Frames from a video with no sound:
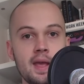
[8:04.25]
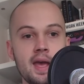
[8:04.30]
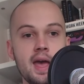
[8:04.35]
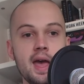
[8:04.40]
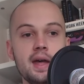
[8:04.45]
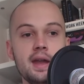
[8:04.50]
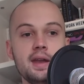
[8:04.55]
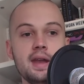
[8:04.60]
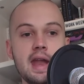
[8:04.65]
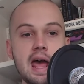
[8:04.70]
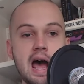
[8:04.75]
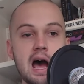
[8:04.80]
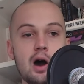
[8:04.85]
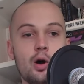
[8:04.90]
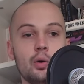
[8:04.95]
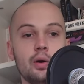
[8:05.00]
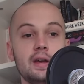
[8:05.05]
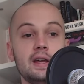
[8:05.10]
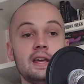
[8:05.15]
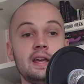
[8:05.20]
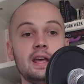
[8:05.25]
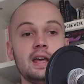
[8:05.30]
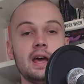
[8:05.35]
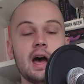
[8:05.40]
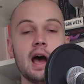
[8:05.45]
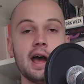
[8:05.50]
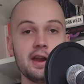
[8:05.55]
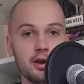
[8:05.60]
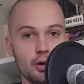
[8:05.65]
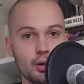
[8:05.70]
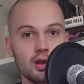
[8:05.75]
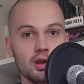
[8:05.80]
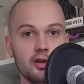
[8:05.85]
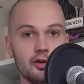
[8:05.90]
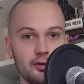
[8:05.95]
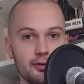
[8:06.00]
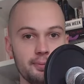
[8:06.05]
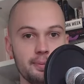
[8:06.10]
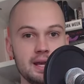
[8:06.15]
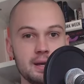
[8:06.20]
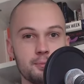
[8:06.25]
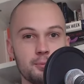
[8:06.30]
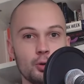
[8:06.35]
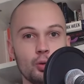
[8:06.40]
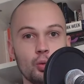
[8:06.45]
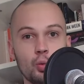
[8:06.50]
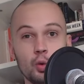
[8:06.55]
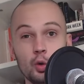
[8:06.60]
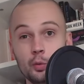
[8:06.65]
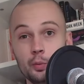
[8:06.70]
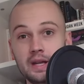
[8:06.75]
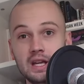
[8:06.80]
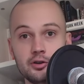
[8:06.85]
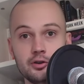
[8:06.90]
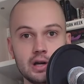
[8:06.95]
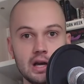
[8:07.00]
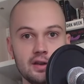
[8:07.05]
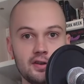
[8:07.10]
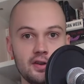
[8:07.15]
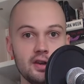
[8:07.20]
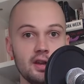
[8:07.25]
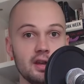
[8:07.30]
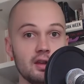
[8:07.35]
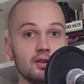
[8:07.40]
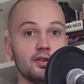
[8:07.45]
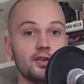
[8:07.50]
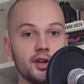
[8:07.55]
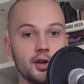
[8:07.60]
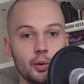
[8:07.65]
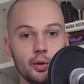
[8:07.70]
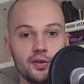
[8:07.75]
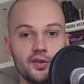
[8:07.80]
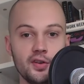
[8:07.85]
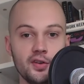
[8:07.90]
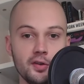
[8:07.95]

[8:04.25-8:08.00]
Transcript: Now, I know a lot of people will be interested in Stoicism,